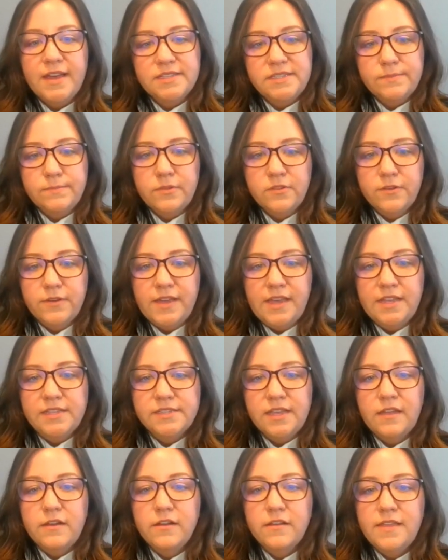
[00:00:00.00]
as
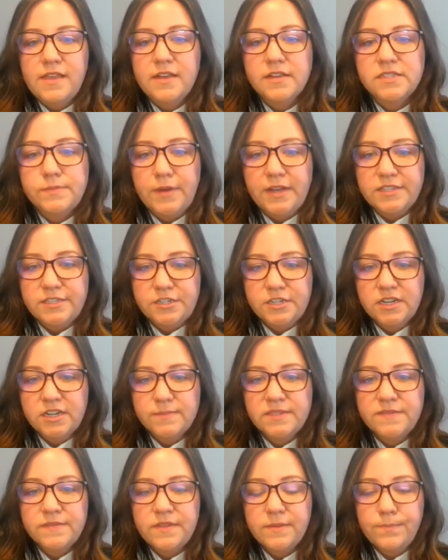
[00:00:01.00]
employees under the express
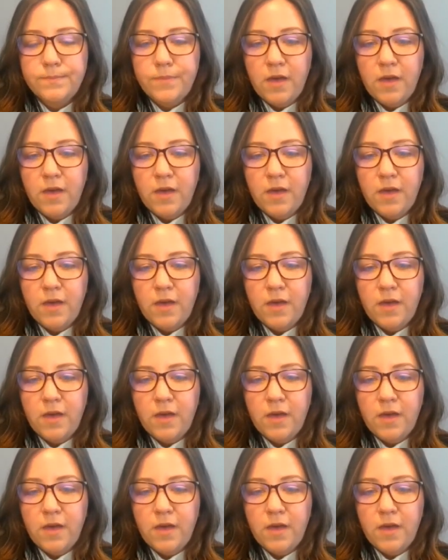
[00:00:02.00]
terms of the